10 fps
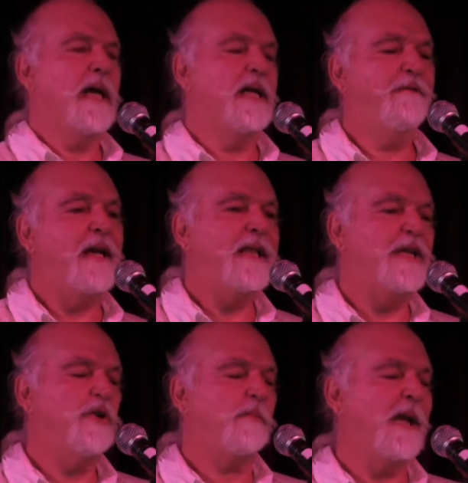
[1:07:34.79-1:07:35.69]
an event
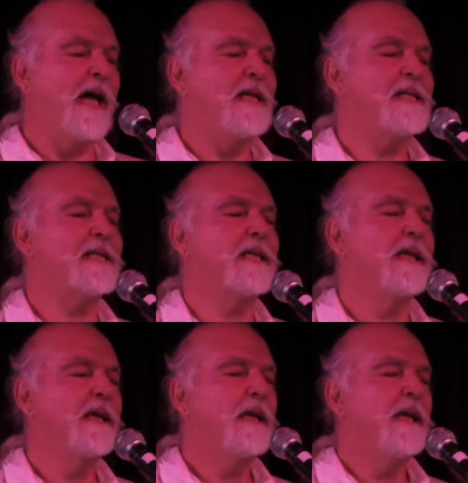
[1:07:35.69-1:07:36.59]
that took place
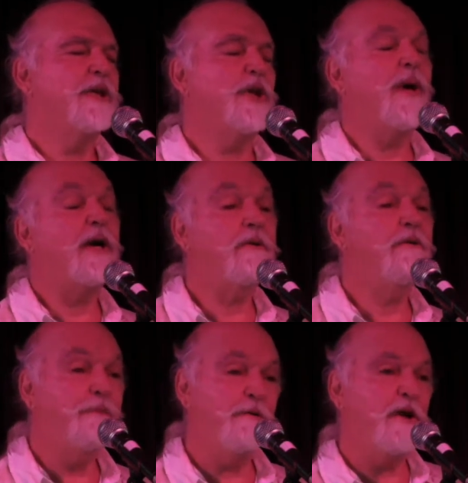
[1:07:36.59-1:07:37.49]

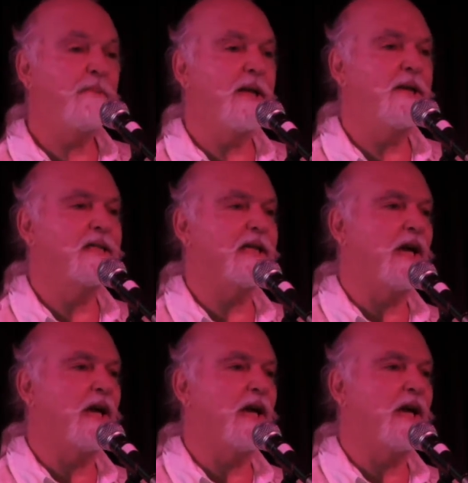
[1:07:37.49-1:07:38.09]
250 million years